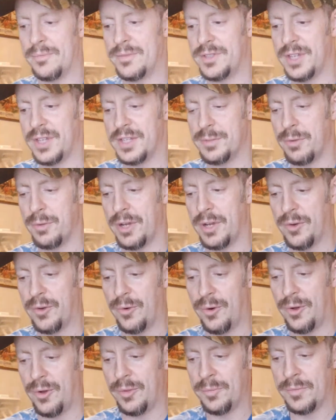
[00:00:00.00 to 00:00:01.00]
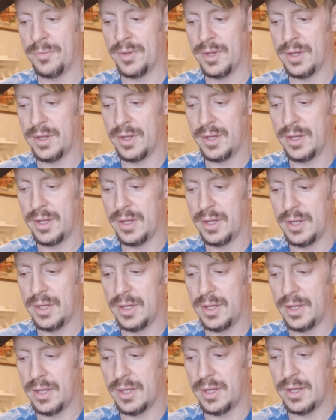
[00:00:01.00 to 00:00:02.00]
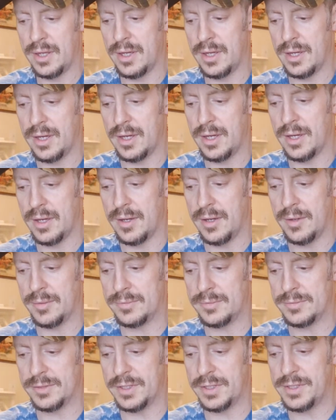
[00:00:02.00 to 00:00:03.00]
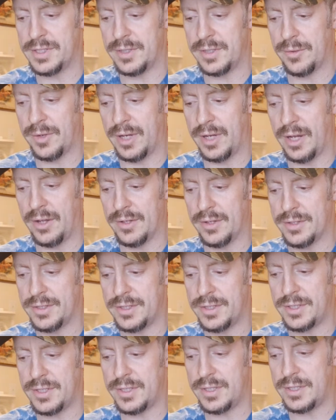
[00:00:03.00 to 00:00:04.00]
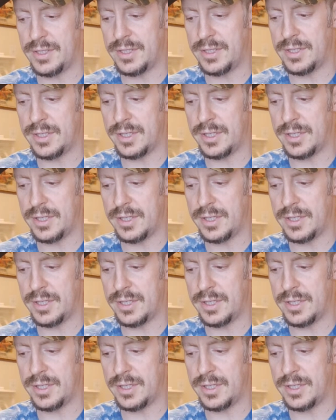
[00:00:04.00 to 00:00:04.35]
that's pretty cool. Let's see what else.